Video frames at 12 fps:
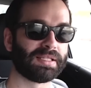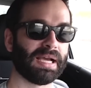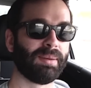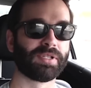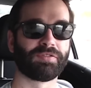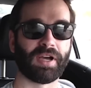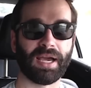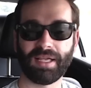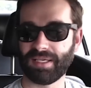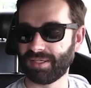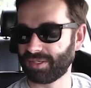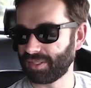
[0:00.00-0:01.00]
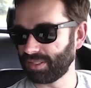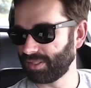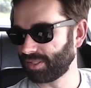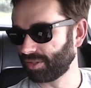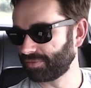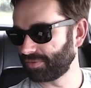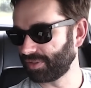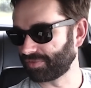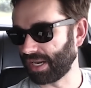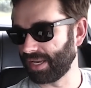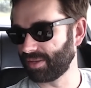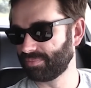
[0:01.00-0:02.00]
times, if I, you know, you know, if if
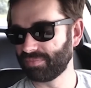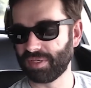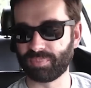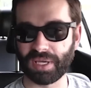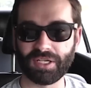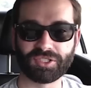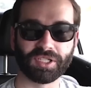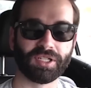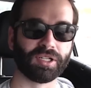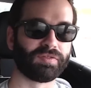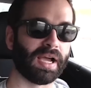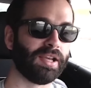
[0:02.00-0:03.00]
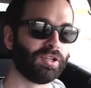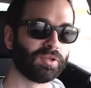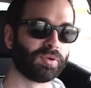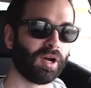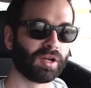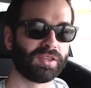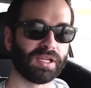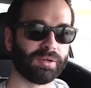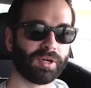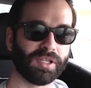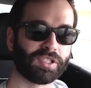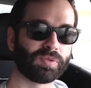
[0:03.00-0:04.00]
I am impatient or if I do the wrong thing in
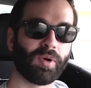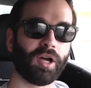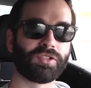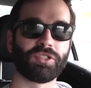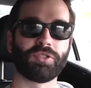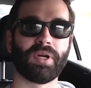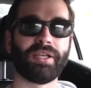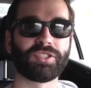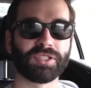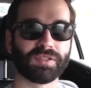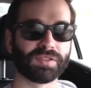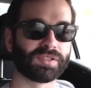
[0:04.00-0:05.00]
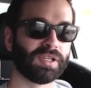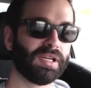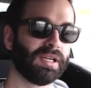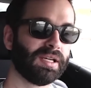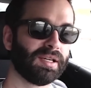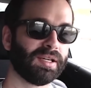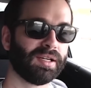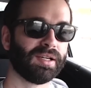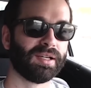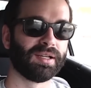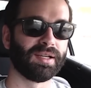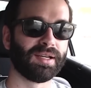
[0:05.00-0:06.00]
one of these small situations,
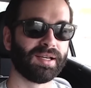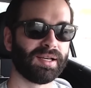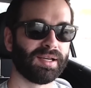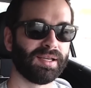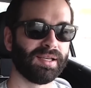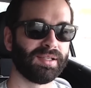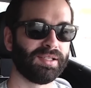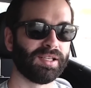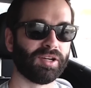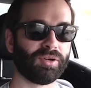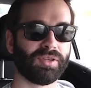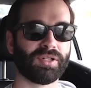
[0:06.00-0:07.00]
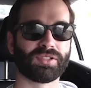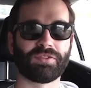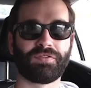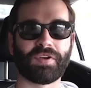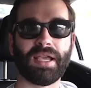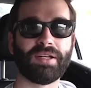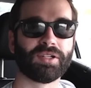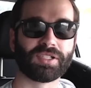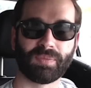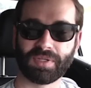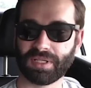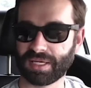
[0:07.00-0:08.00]
uh, it, you know, where there's a fight or
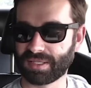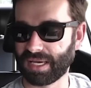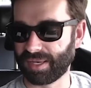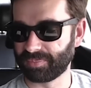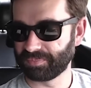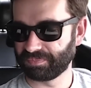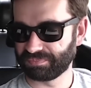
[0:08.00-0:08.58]
something like that,